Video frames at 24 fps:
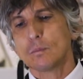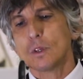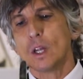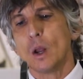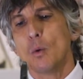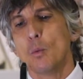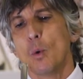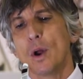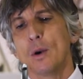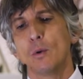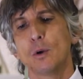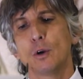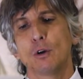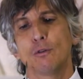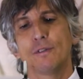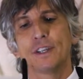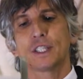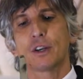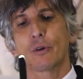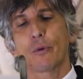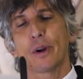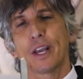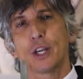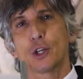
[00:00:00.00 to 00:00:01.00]
When we do the
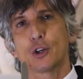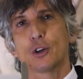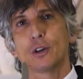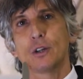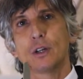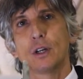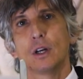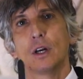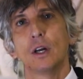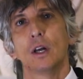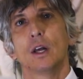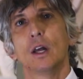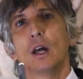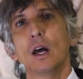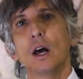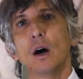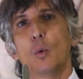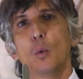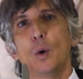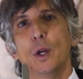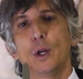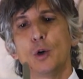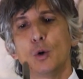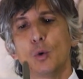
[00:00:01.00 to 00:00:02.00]
serration,
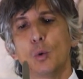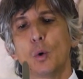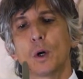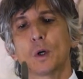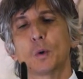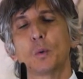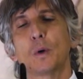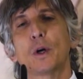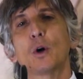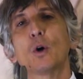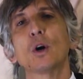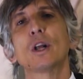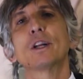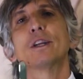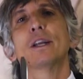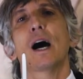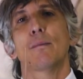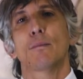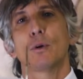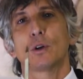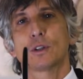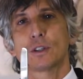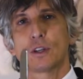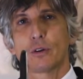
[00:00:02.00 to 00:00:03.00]
we do what we call a
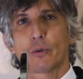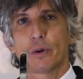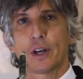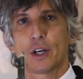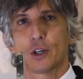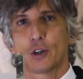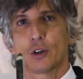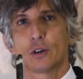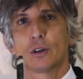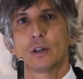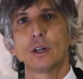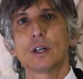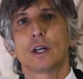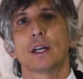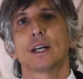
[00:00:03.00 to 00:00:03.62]
double serration.